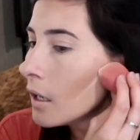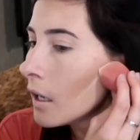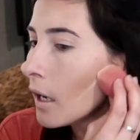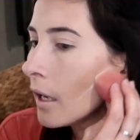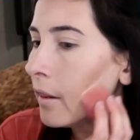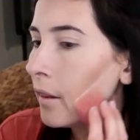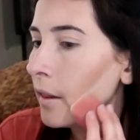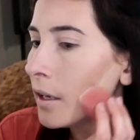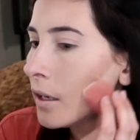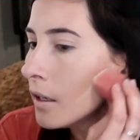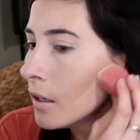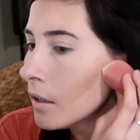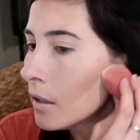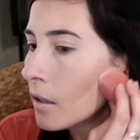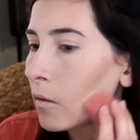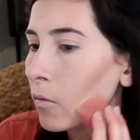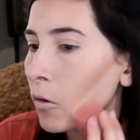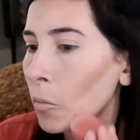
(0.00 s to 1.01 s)
And
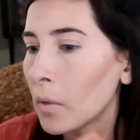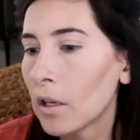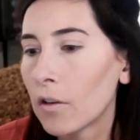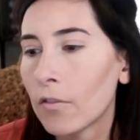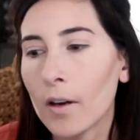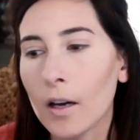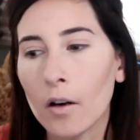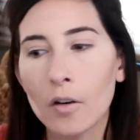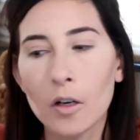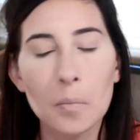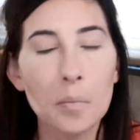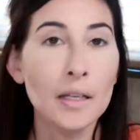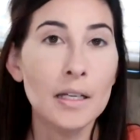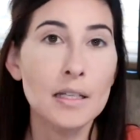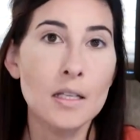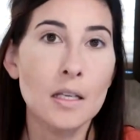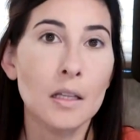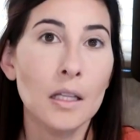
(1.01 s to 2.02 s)
then when we found a
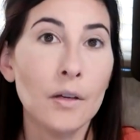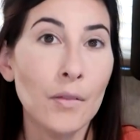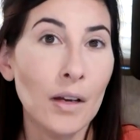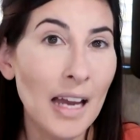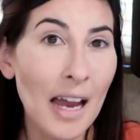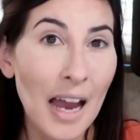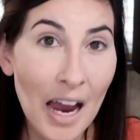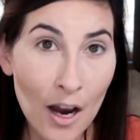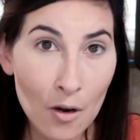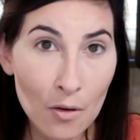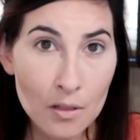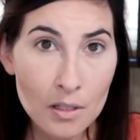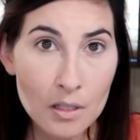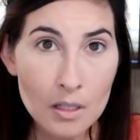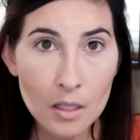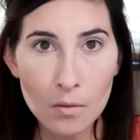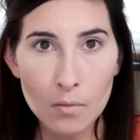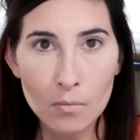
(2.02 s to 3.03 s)
place to live, like a house,
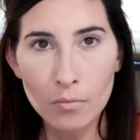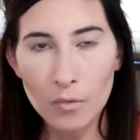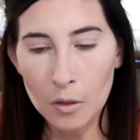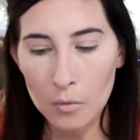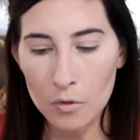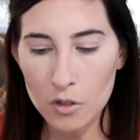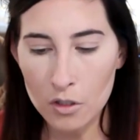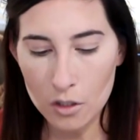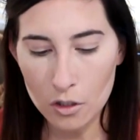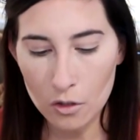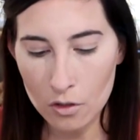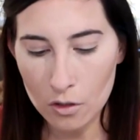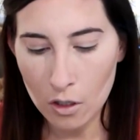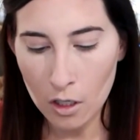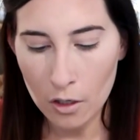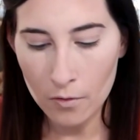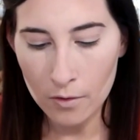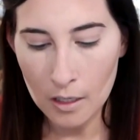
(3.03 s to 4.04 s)
then we would just use
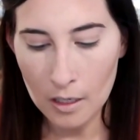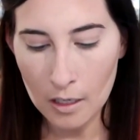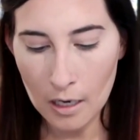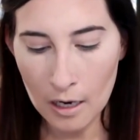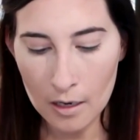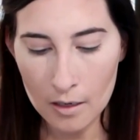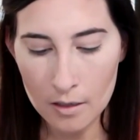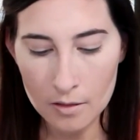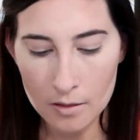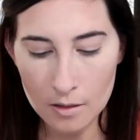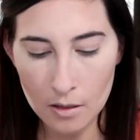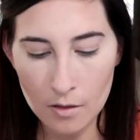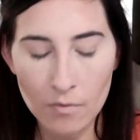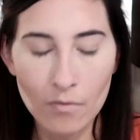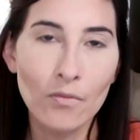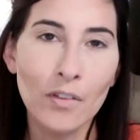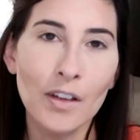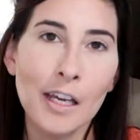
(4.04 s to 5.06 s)
our RV as
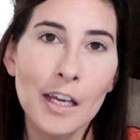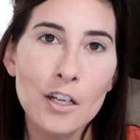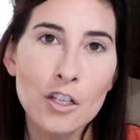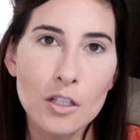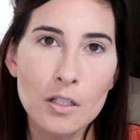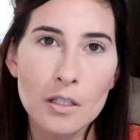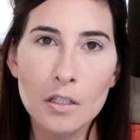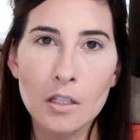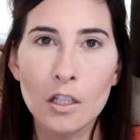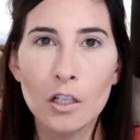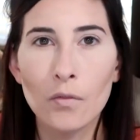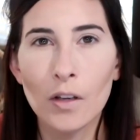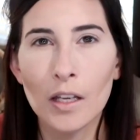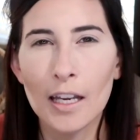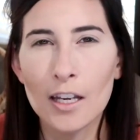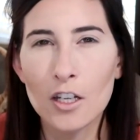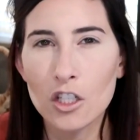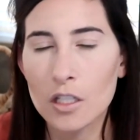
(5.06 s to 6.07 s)
vacation, you know,
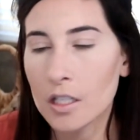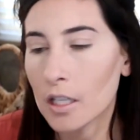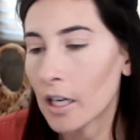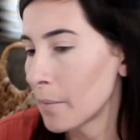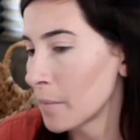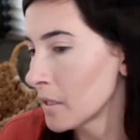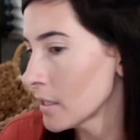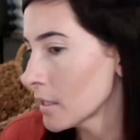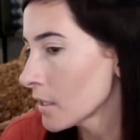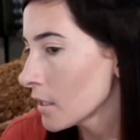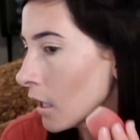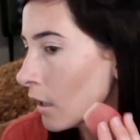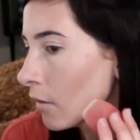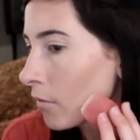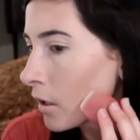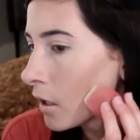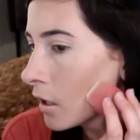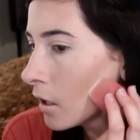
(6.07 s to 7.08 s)
vacation time and stuff.
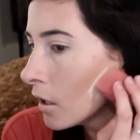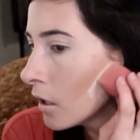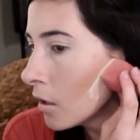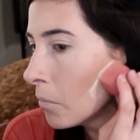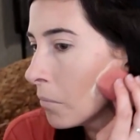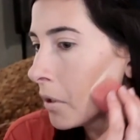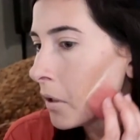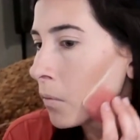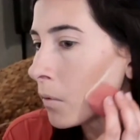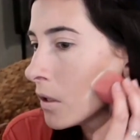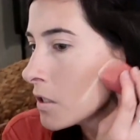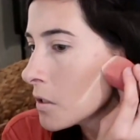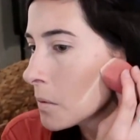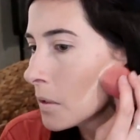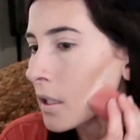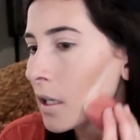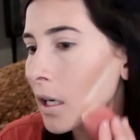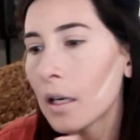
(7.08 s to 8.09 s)
But once
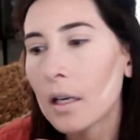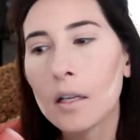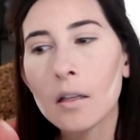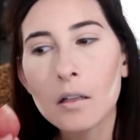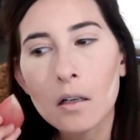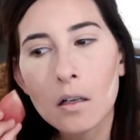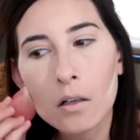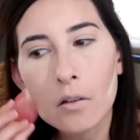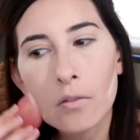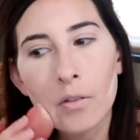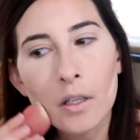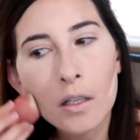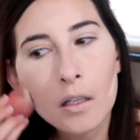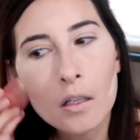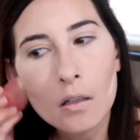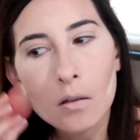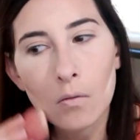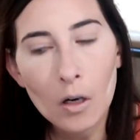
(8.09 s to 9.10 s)
we got in the
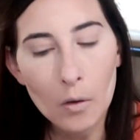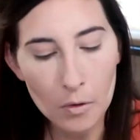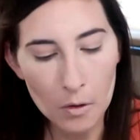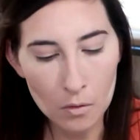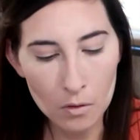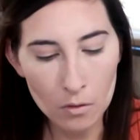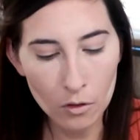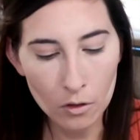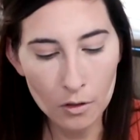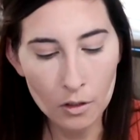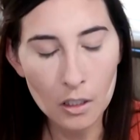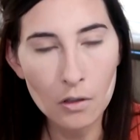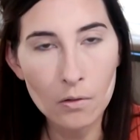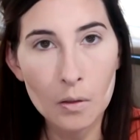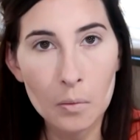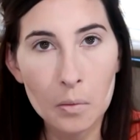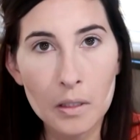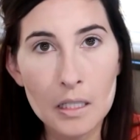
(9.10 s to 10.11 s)
RV, while we were looking
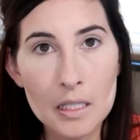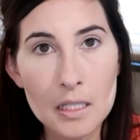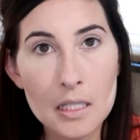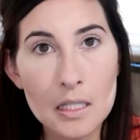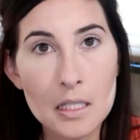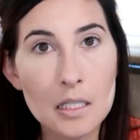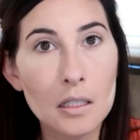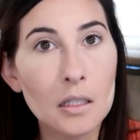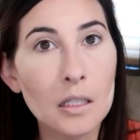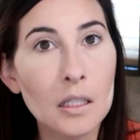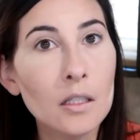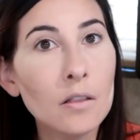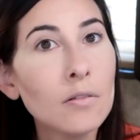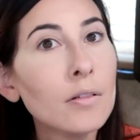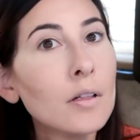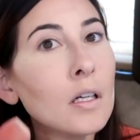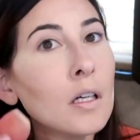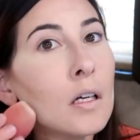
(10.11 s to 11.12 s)
for places to live,